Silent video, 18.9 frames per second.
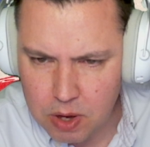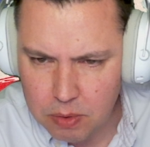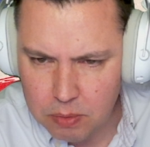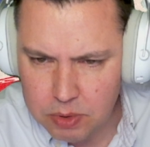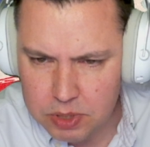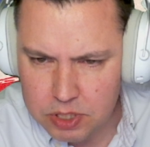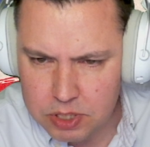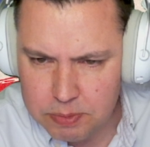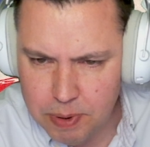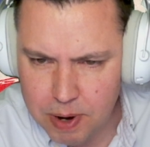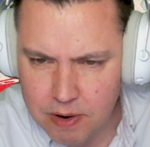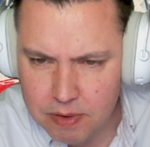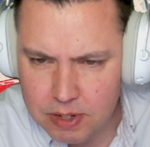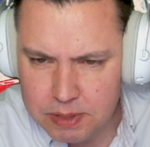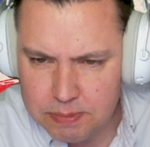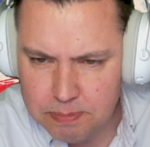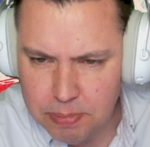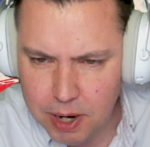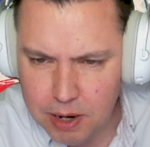which
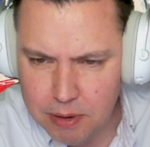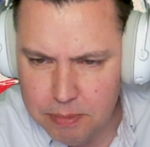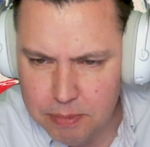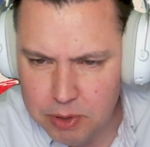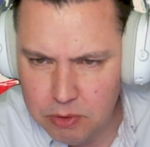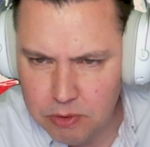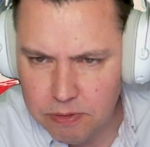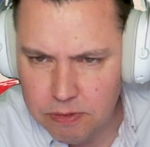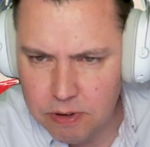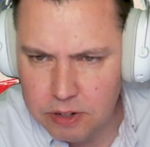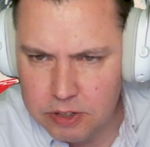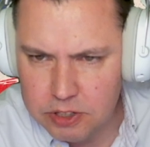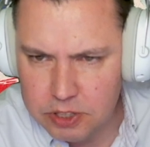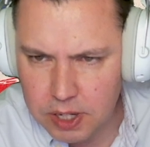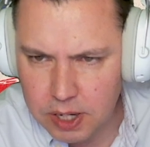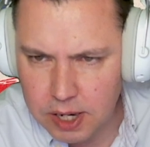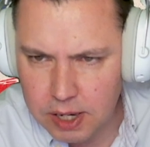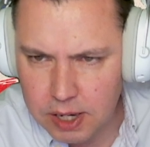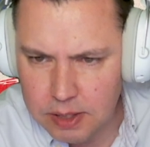apparently is buttermilk fried
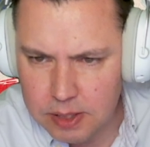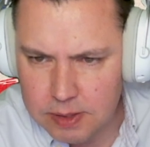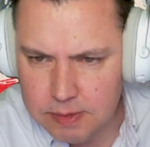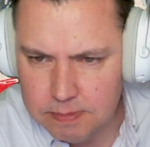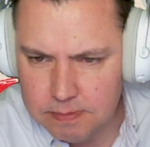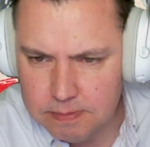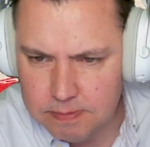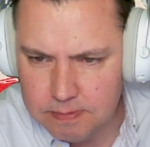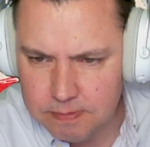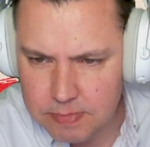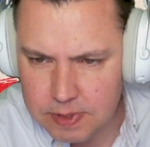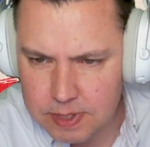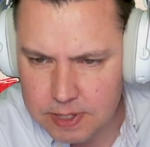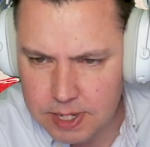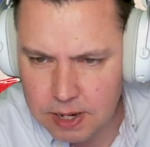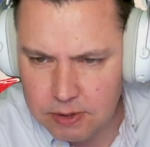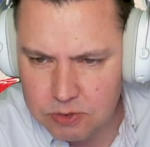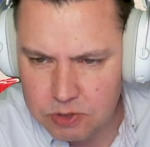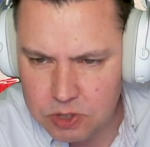chicken,
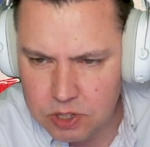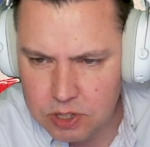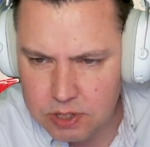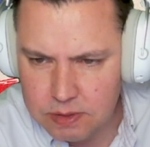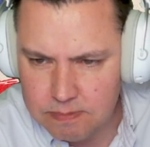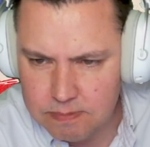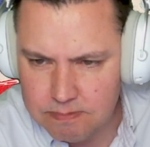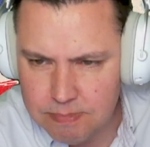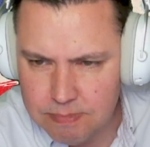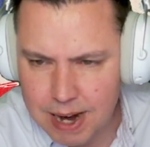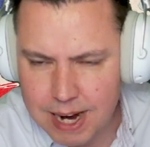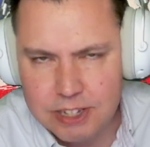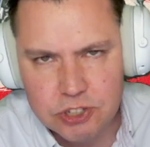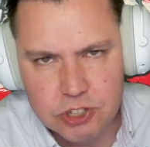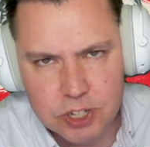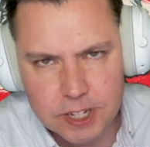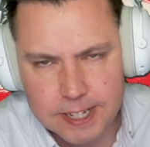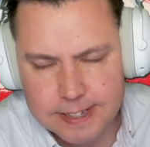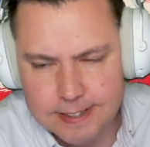sounds good, mac and
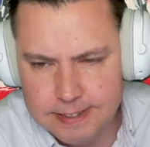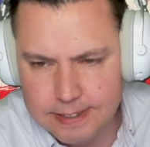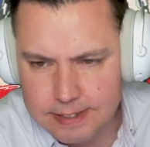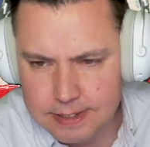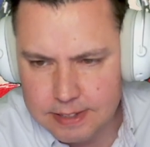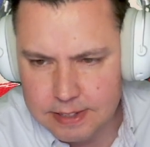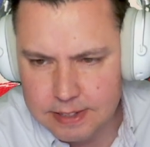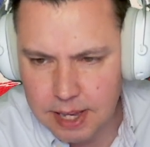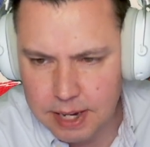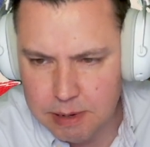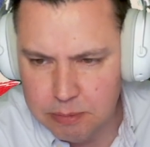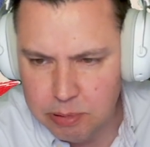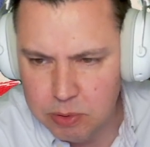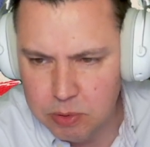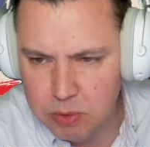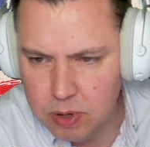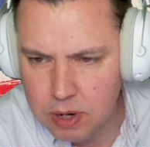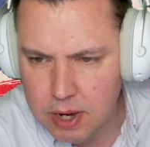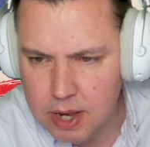cheese,
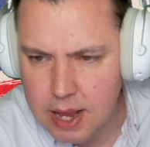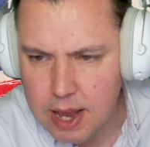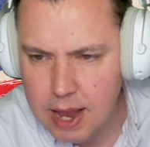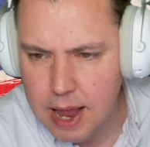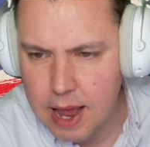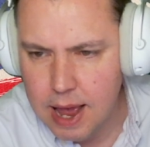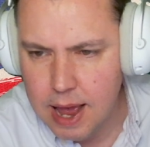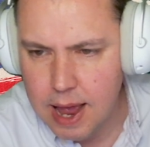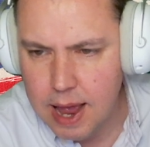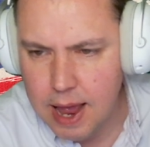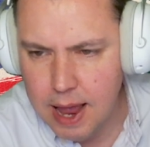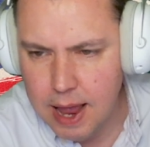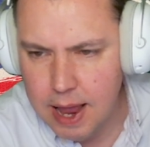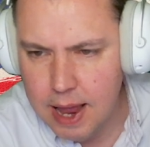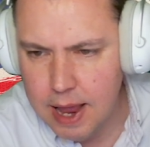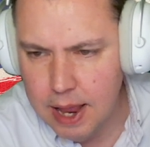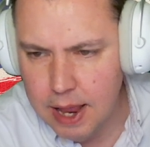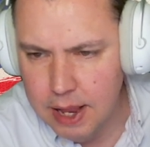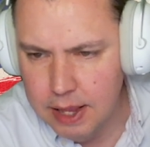staple,
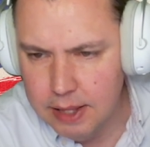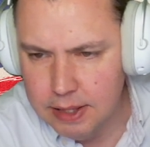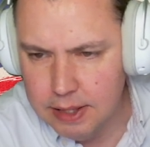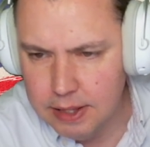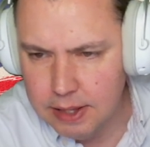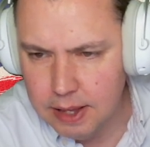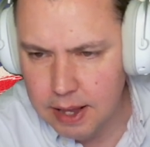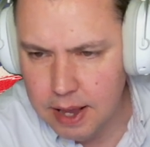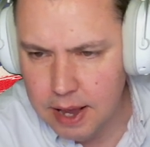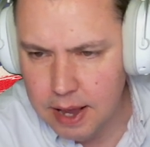and